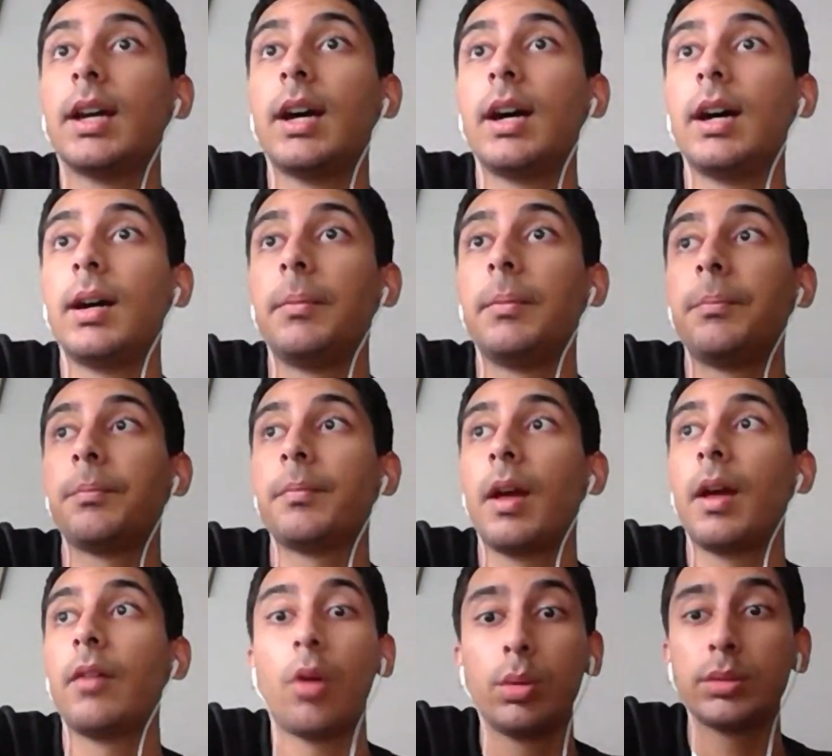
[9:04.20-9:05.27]

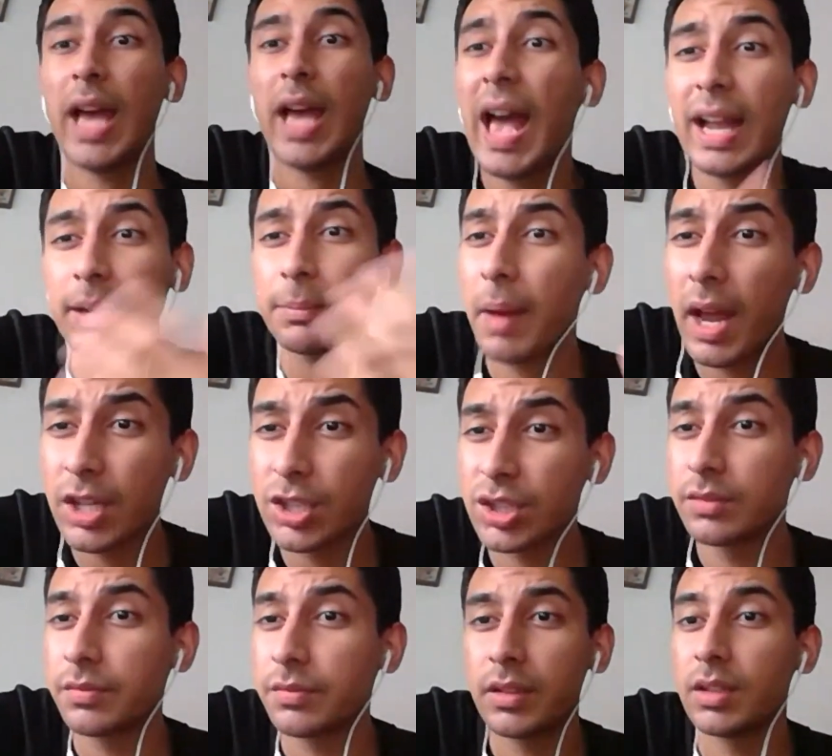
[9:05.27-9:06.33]
I've always had a
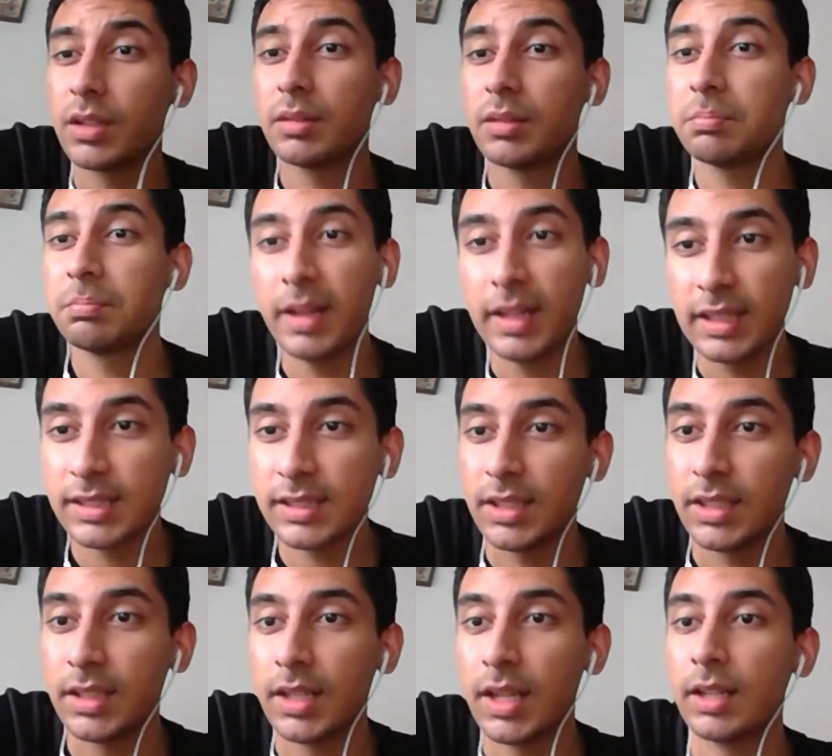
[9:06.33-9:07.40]
passion for
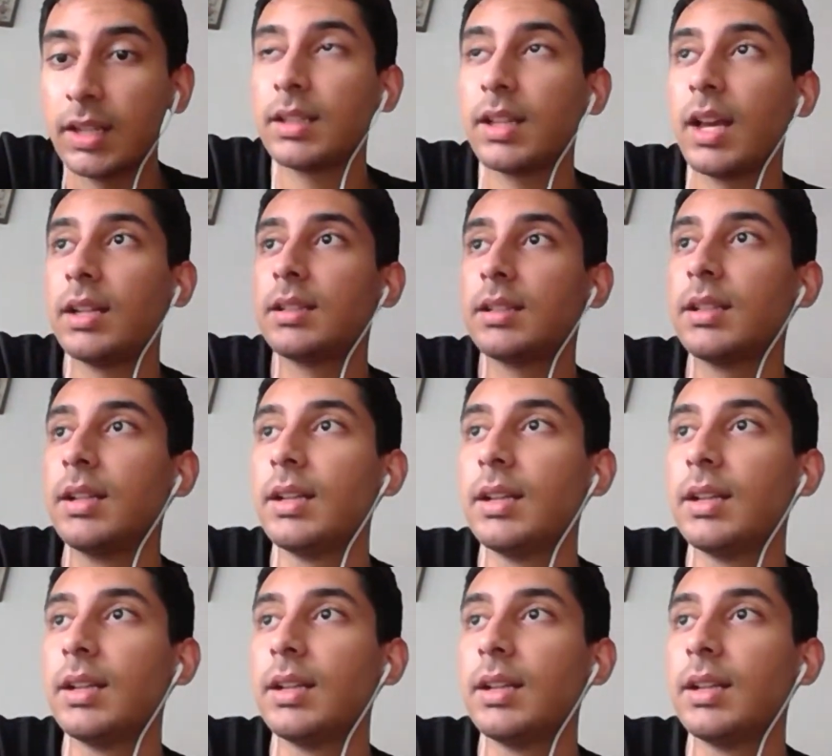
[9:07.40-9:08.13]
medicine and